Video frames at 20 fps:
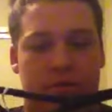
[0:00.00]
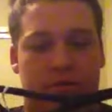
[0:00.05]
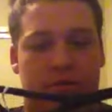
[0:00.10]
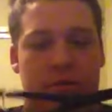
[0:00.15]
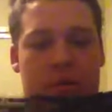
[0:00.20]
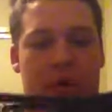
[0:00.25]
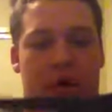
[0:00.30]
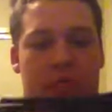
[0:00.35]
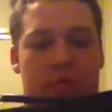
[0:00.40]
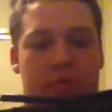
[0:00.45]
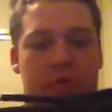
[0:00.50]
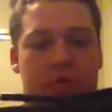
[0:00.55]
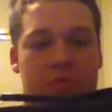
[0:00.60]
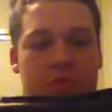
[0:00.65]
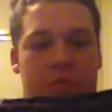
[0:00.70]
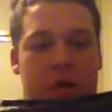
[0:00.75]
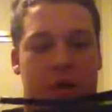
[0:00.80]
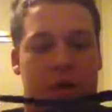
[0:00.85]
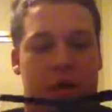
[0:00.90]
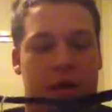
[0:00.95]
Yeah, most
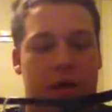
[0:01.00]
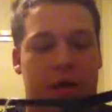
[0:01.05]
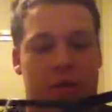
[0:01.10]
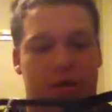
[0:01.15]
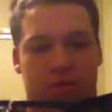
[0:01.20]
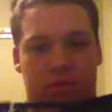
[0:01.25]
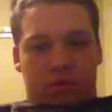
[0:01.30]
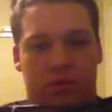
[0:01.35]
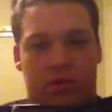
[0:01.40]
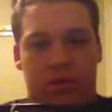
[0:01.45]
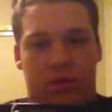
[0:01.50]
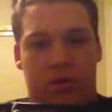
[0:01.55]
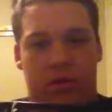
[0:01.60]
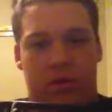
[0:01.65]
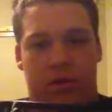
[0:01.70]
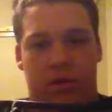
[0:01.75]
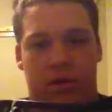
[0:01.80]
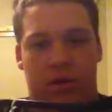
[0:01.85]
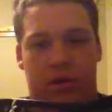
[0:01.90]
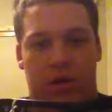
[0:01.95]
bot head
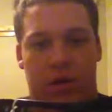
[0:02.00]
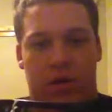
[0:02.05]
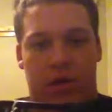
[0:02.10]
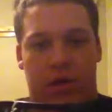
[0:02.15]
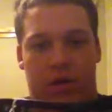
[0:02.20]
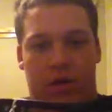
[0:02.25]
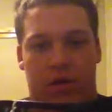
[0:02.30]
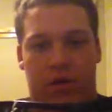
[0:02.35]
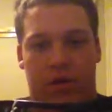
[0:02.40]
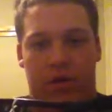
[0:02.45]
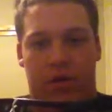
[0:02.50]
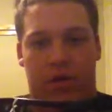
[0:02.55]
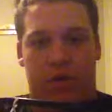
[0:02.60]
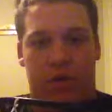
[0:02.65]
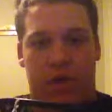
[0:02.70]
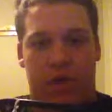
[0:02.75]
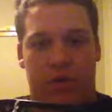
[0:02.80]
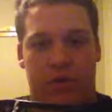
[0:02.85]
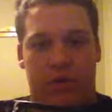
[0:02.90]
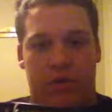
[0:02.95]
at all the other
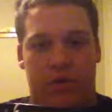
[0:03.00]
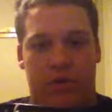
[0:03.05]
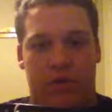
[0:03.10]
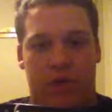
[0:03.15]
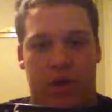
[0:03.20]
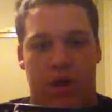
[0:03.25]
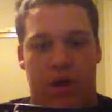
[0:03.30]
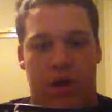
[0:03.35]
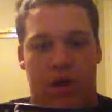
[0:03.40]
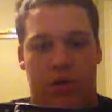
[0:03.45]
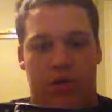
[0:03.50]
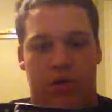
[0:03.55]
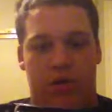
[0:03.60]
heads right now.